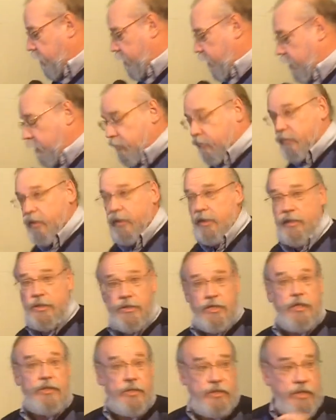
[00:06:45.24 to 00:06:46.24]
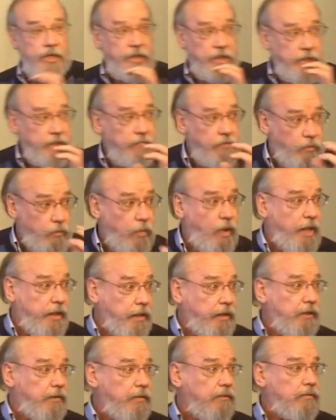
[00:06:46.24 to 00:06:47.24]
in the Greek is it's the evil
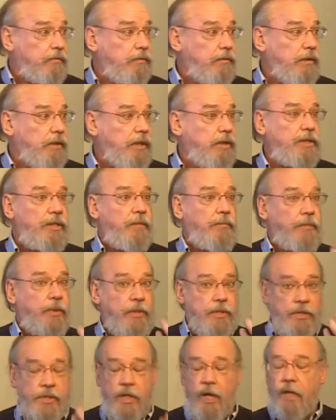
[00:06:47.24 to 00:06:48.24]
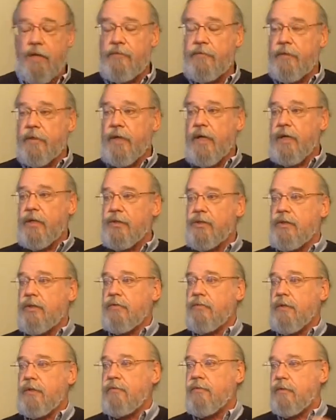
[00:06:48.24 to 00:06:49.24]
one. It's a
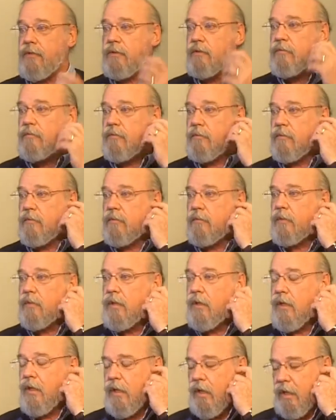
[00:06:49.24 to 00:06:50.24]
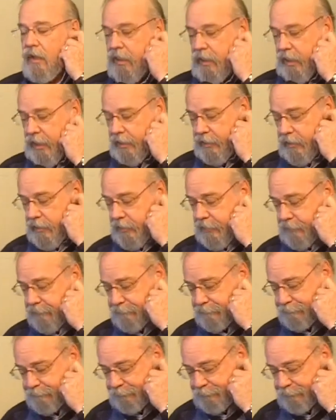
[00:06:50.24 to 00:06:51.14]
personification of evil, and